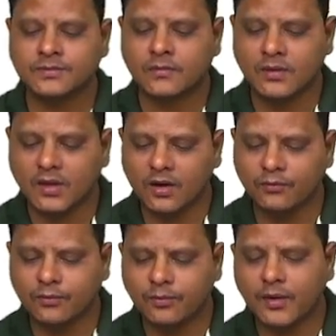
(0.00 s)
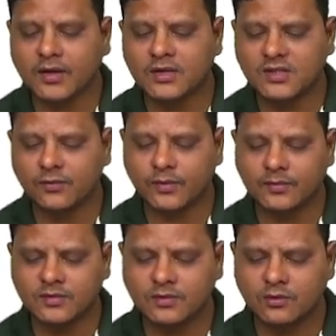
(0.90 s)
Then partnership
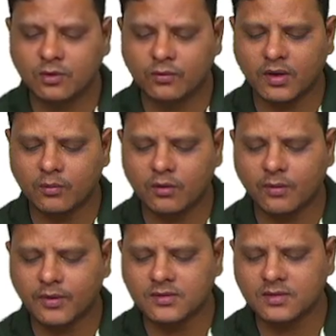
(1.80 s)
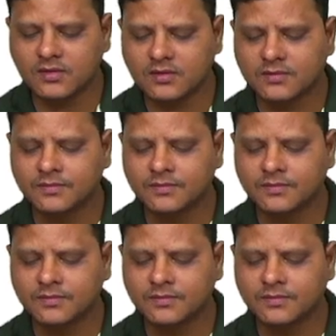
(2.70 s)
firms, 2 or more persons.